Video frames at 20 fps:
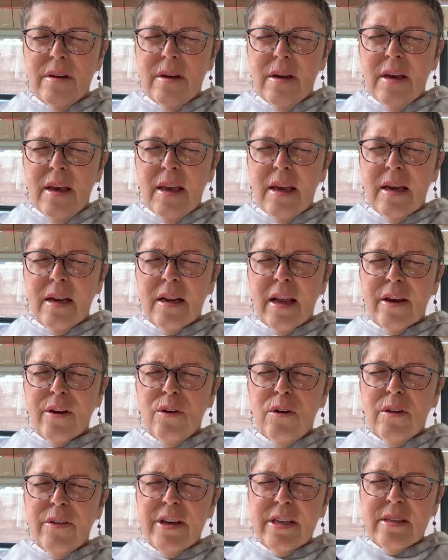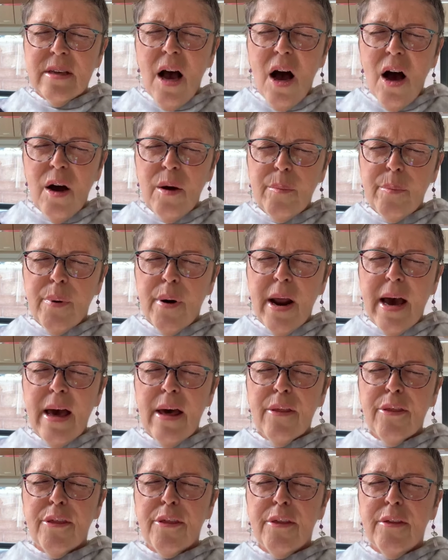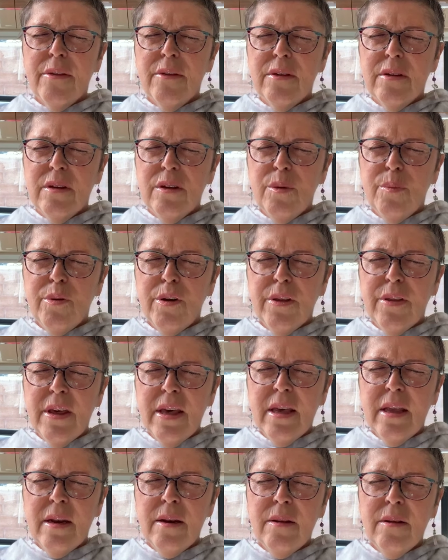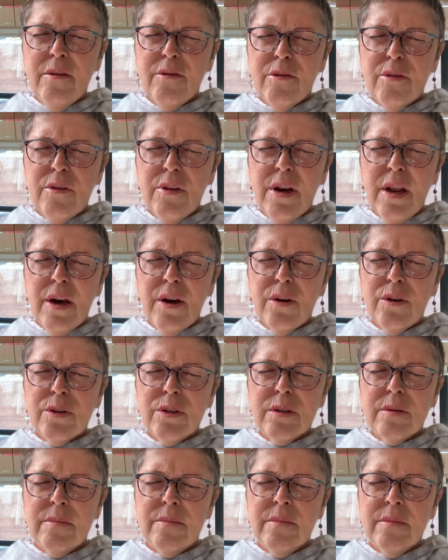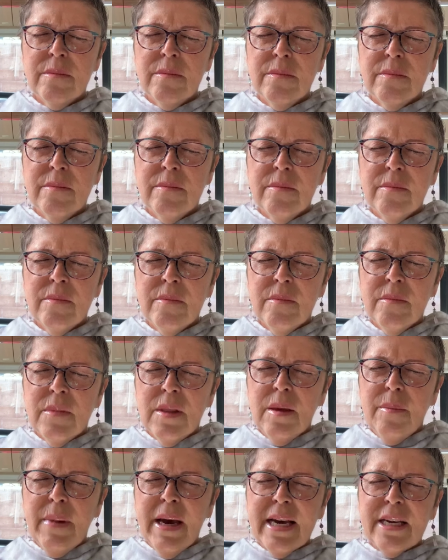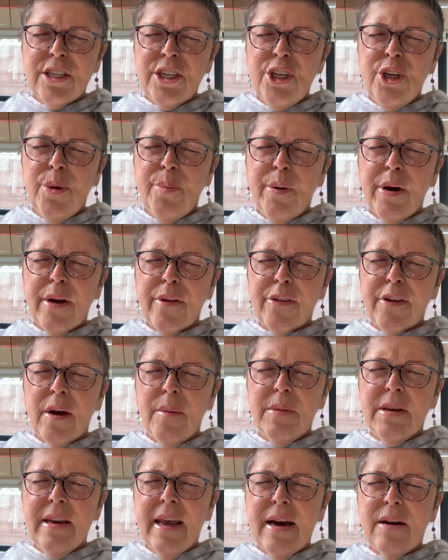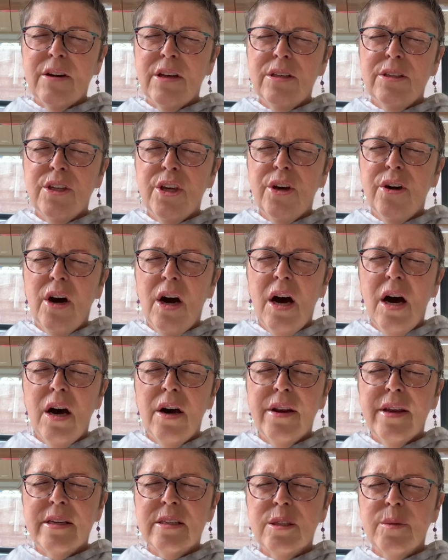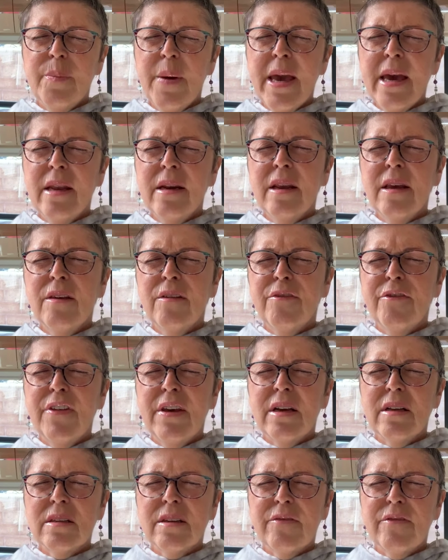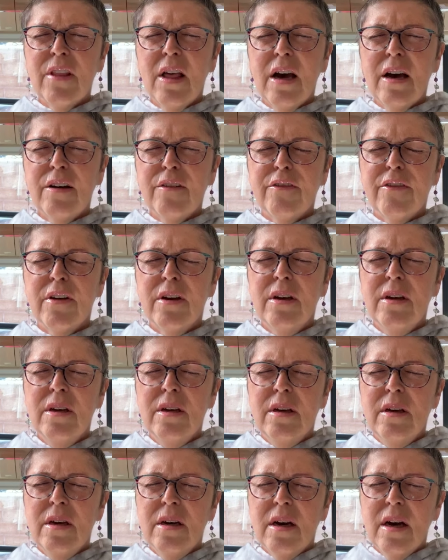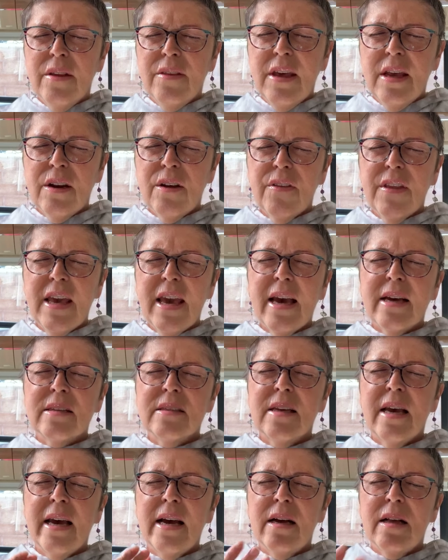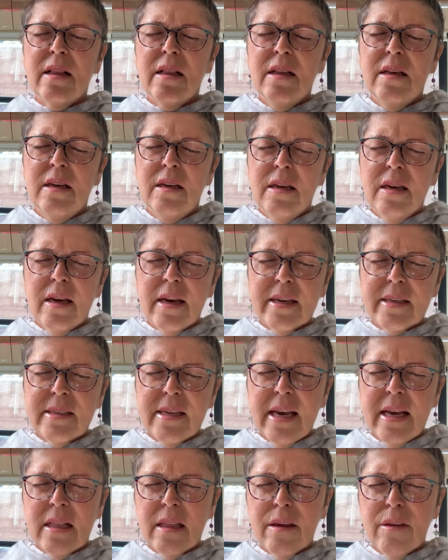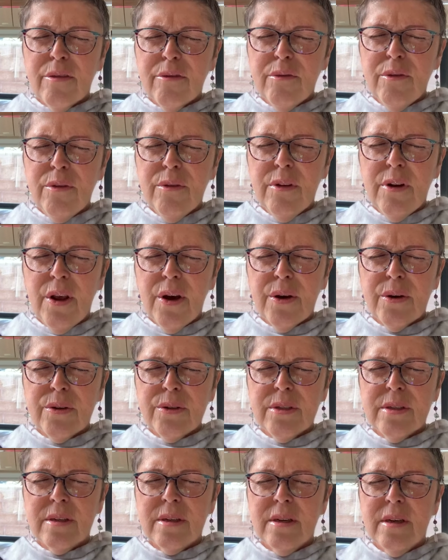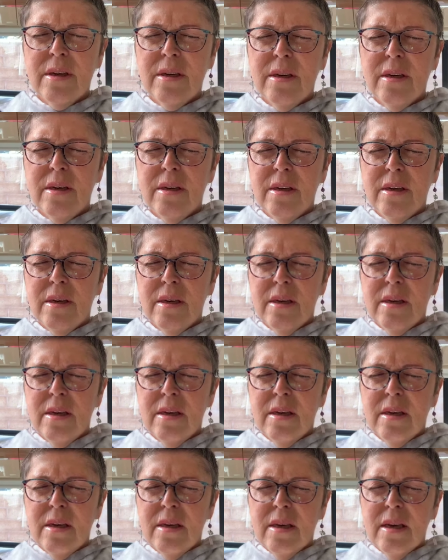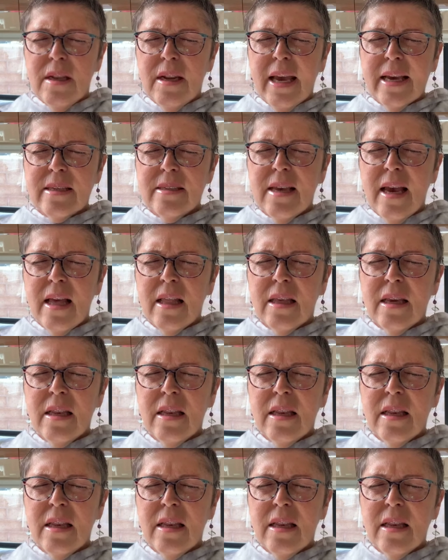And I call this heart breath. You breathe in through the nose Imagine your breath coming down into your heart, expanding a field of love. And then on the exhale, exhaling through the nose and exhaling